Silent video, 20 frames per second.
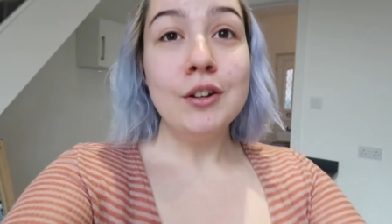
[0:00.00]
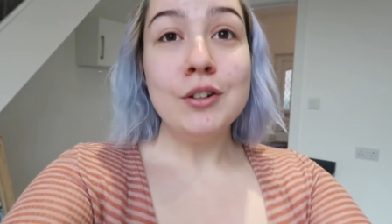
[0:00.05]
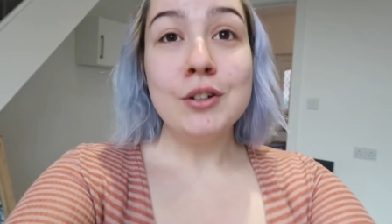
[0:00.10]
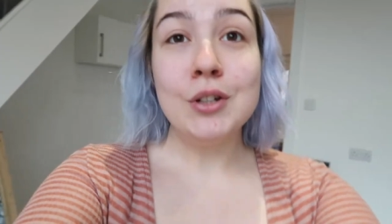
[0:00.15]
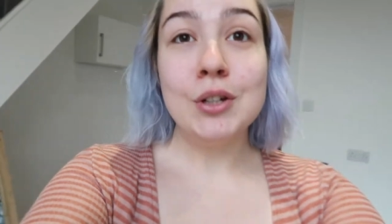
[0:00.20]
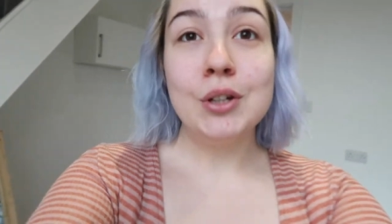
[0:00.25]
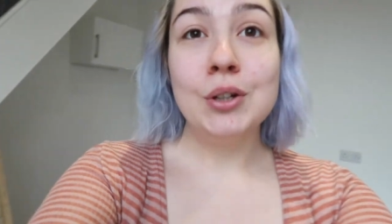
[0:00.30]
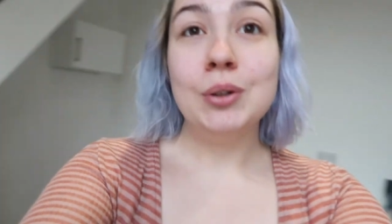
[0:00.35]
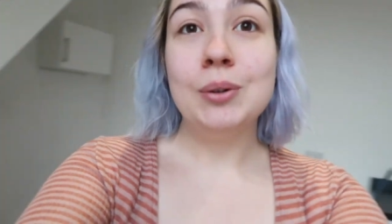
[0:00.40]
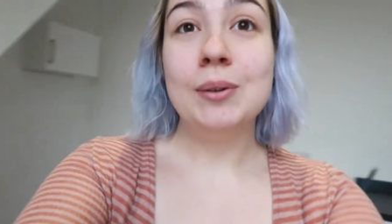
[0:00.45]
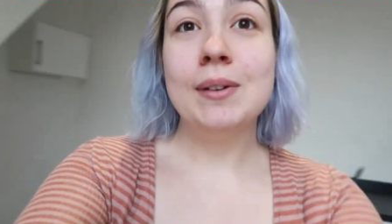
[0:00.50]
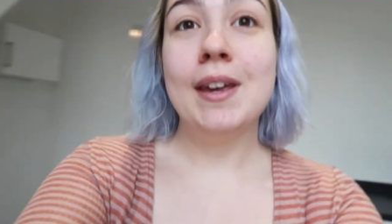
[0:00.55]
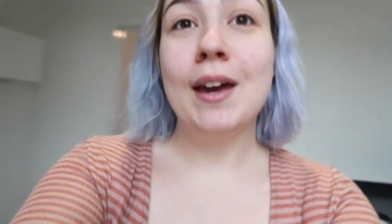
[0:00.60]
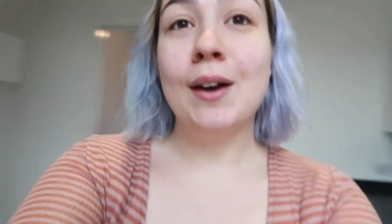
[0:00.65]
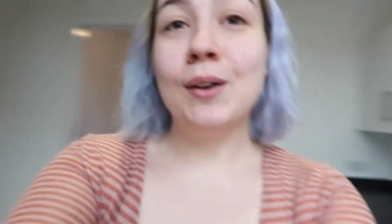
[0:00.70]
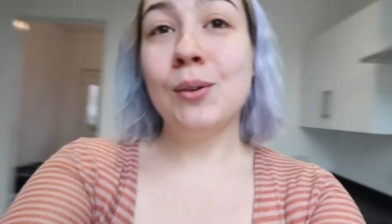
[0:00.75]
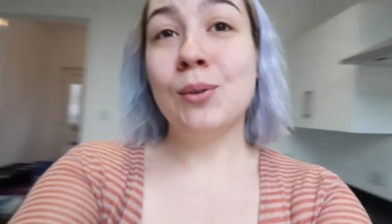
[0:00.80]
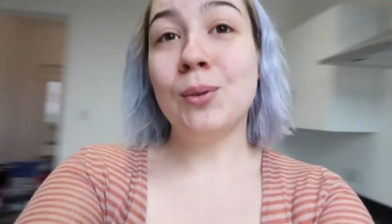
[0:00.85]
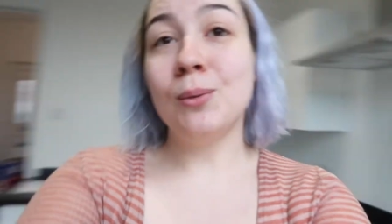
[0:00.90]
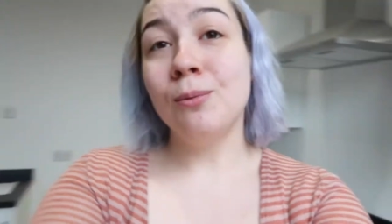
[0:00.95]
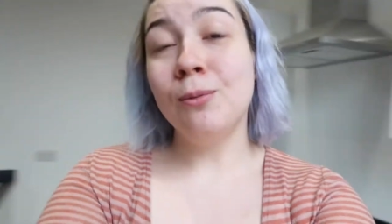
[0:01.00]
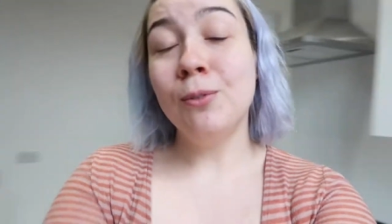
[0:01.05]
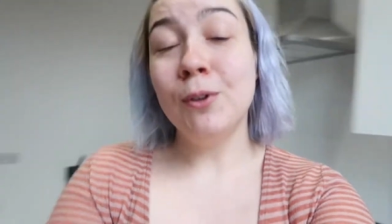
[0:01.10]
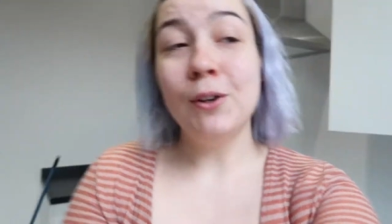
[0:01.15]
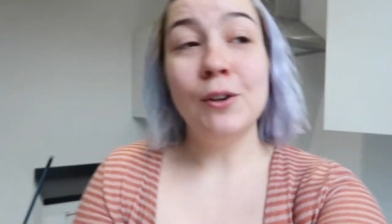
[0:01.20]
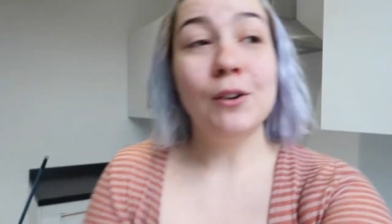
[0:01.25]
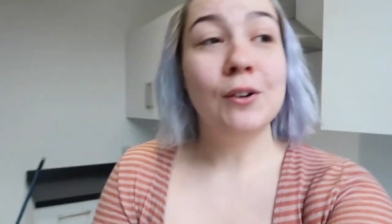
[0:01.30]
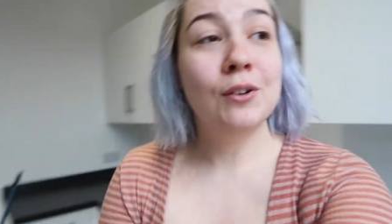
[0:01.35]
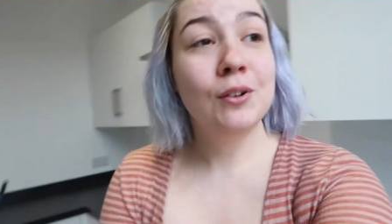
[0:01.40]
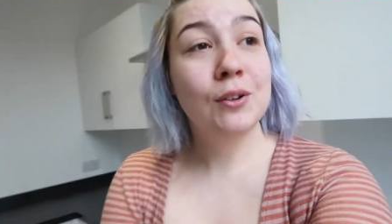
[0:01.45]
to get us some
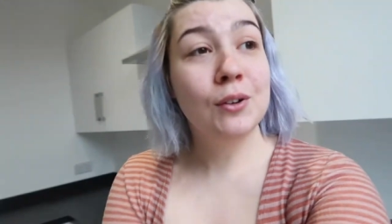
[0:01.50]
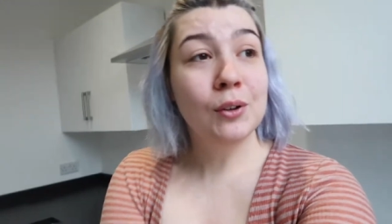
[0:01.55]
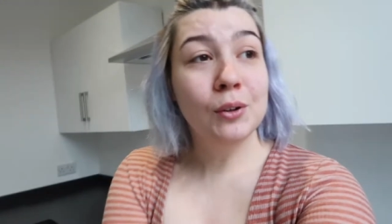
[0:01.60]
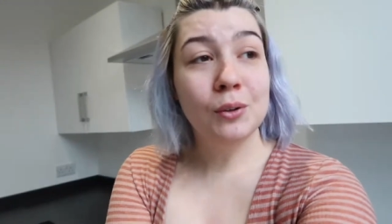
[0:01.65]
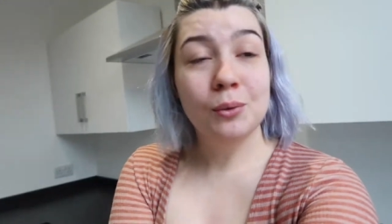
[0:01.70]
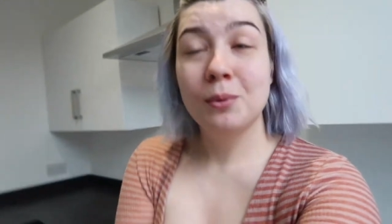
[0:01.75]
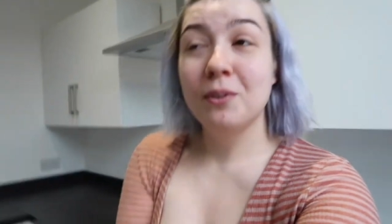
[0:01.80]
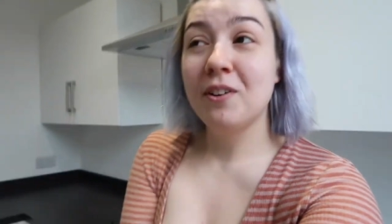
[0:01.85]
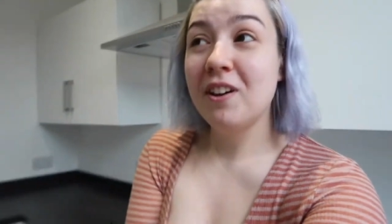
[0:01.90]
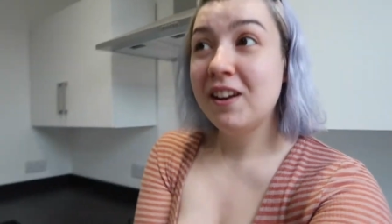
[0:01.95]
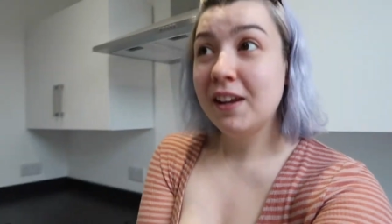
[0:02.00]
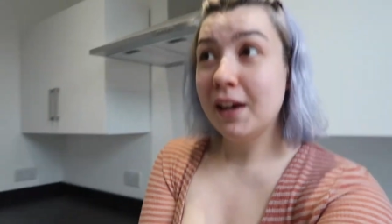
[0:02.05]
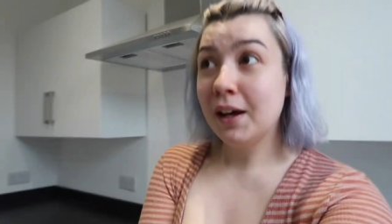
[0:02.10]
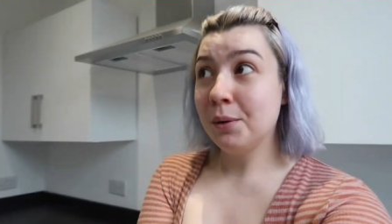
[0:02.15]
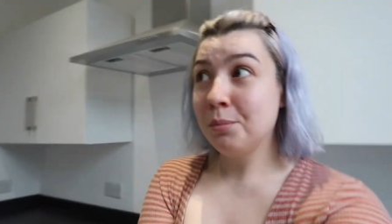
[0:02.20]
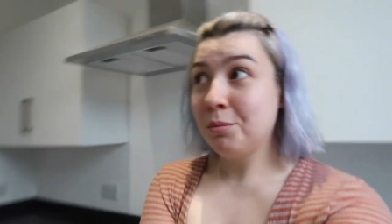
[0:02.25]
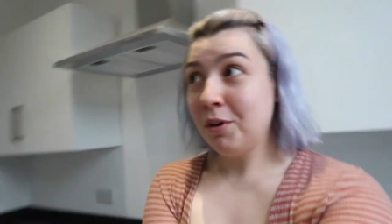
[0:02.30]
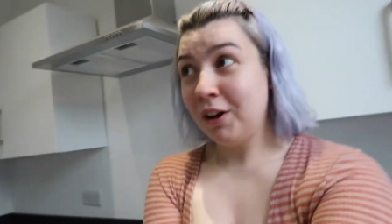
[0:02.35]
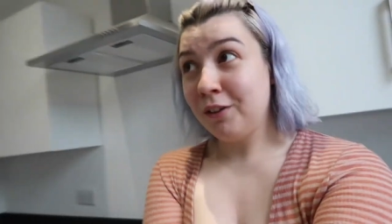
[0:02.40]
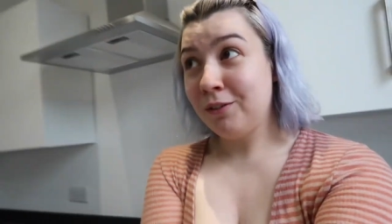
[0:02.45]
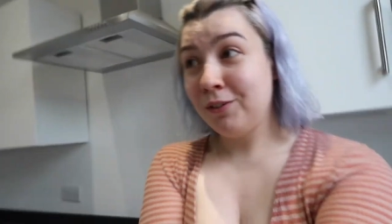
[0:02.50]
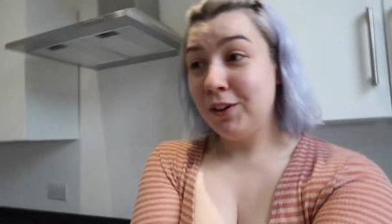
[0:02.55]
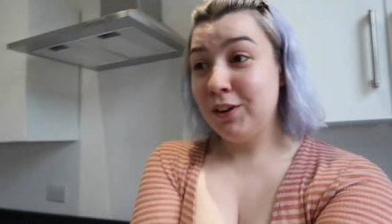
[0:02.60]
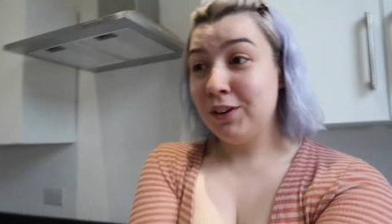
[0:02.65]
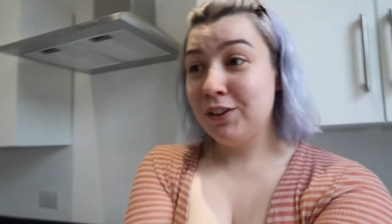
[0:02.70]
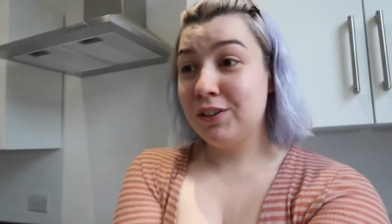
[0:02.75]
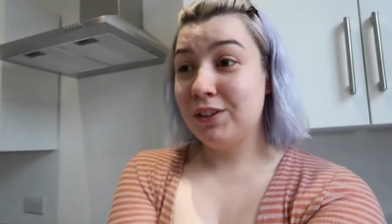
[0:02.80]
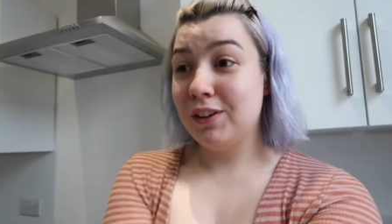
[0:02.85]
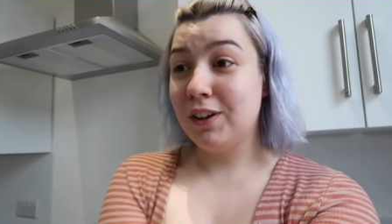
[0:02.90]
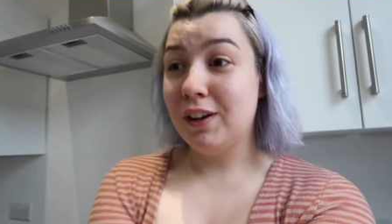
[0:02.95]
food because we've only had
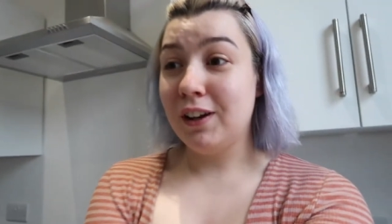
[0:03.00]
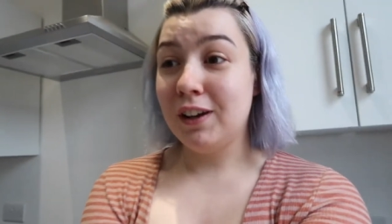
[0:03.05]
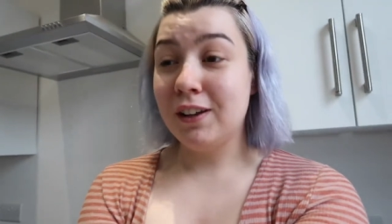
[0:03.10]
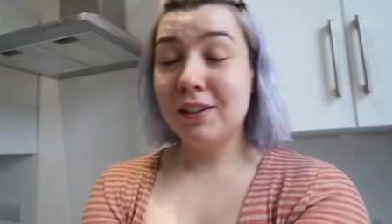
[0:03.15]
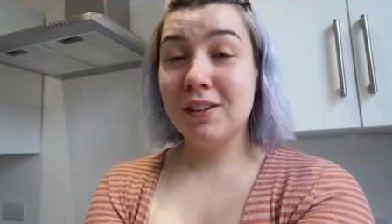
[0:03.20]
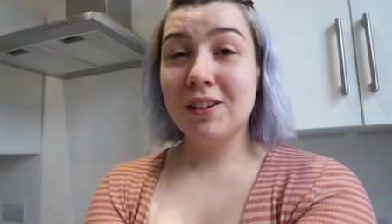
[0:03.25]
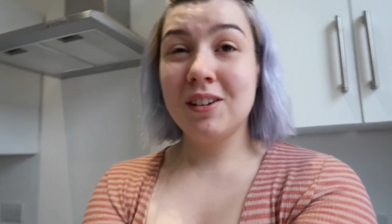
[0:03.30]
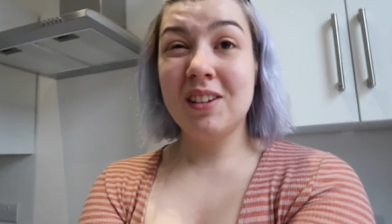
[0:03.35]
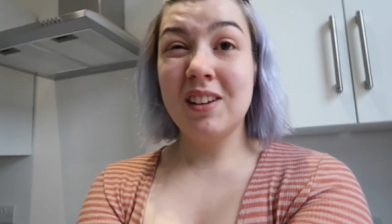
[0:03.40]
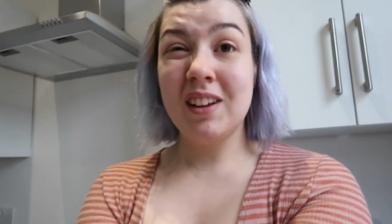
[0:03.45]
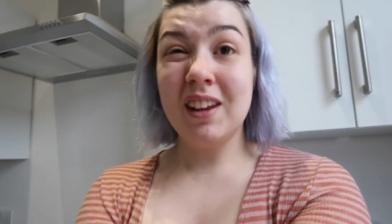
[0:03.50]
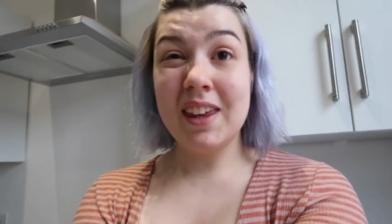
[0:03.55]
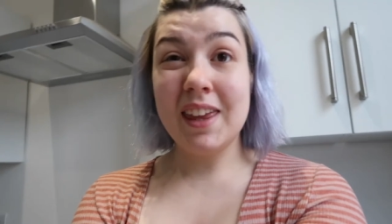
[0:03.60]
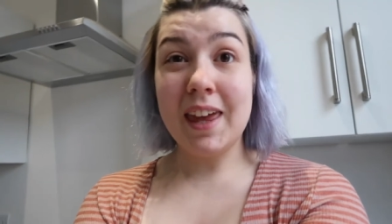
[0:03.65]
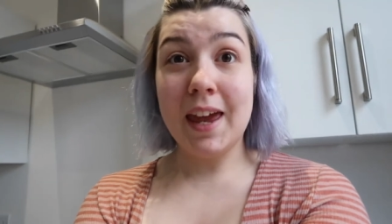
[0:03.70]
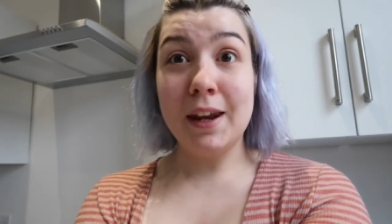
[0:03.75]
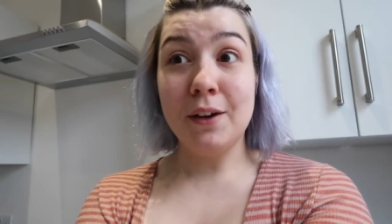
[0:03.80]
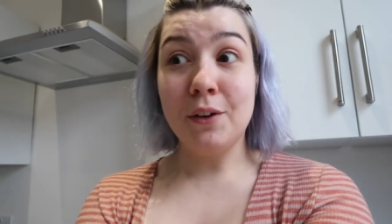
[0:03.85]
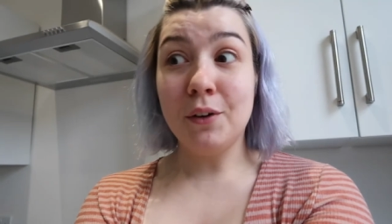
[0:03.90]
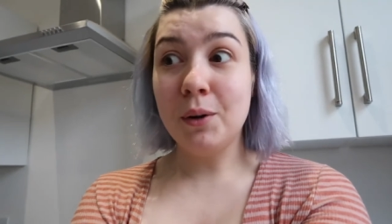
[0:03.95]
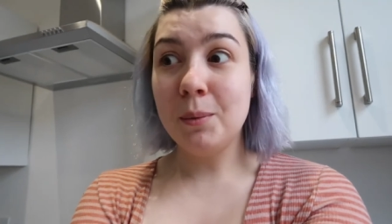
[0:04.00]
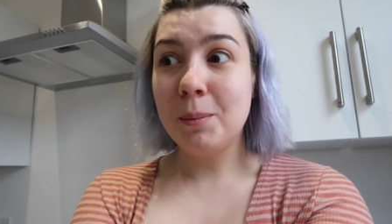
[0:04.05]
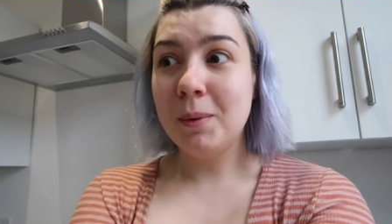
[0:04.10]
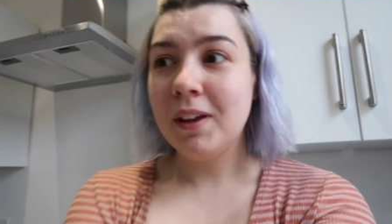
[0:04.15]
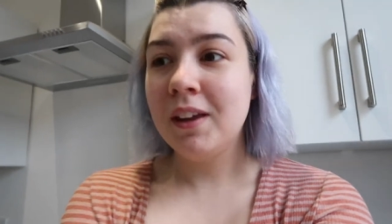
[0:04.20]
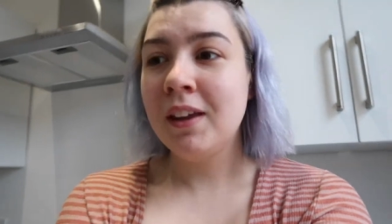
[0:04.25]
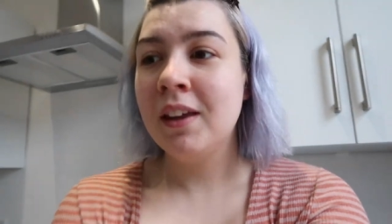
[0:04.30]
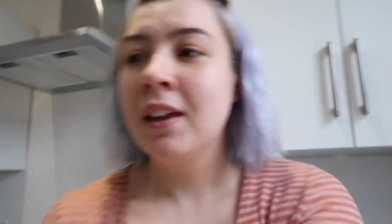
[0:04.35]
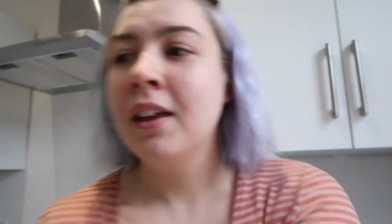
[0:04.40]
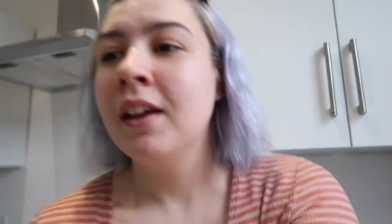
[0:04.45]
breakfast and it's getting on a
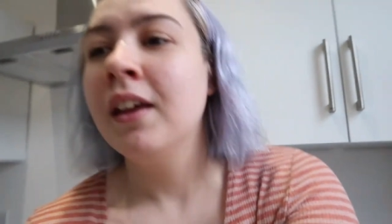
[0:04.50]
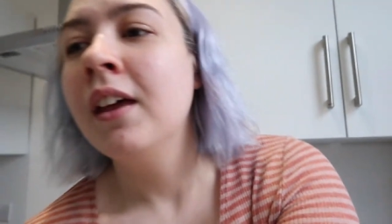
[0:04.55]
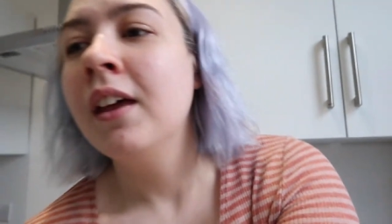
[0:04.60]
bit.